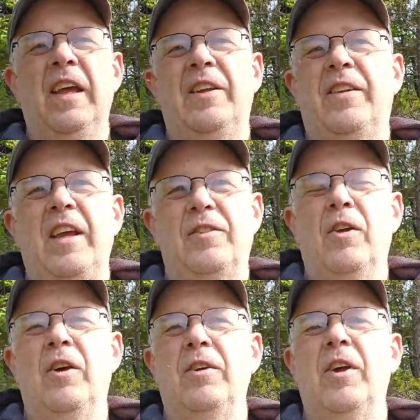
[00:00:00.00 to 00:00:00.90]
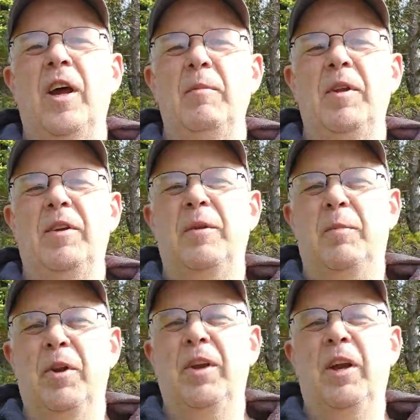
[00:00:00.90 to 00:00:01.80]
It takes a long time to
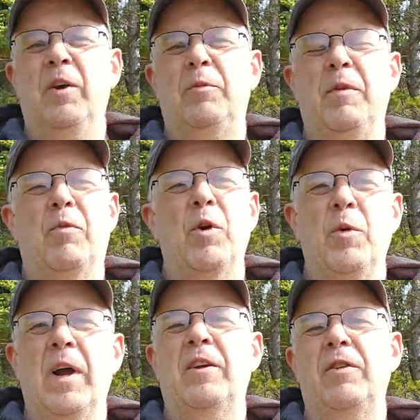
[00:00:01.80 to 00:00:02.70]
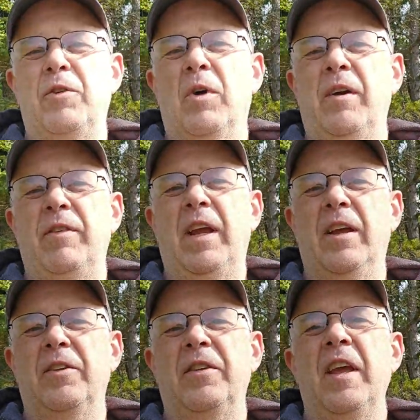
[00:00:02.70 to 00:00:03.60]
build a house before you actually drive
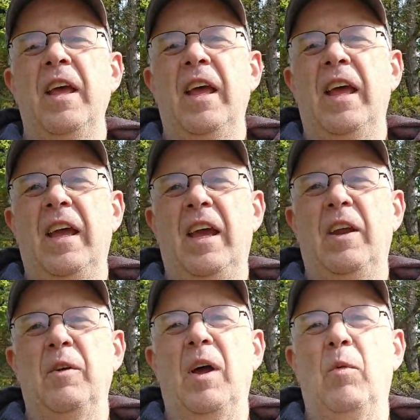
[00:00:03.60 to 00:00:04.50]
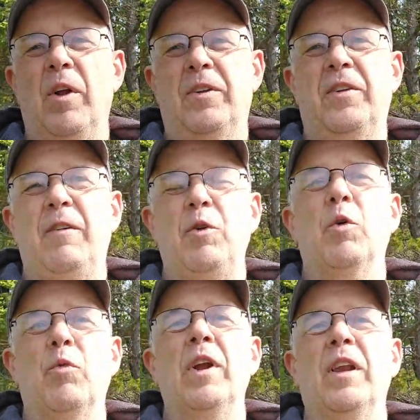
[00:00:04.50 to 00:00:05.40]
nails. And I want to give you
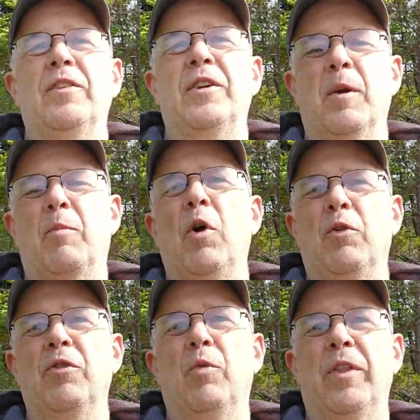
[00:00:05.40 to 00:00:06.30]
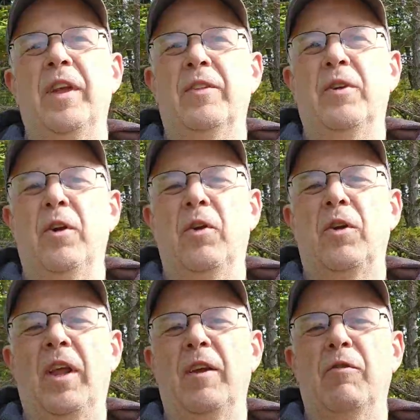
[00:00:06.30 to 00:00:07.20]
a realistic approach of what that's going to look
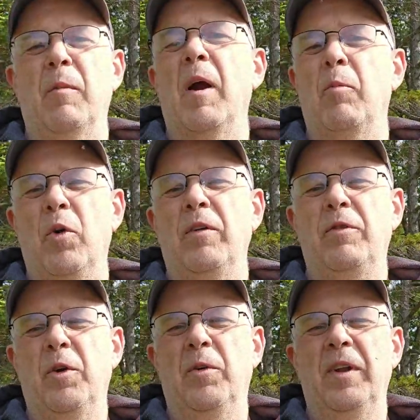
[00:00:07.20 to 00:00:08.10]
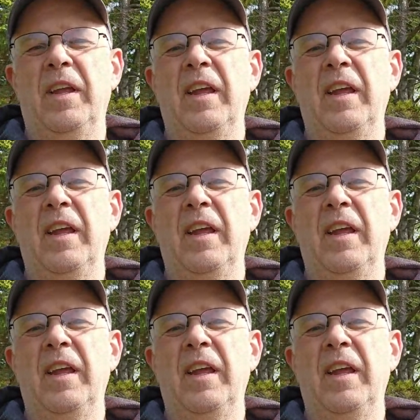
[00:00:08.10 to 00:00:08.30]
like from our point of view.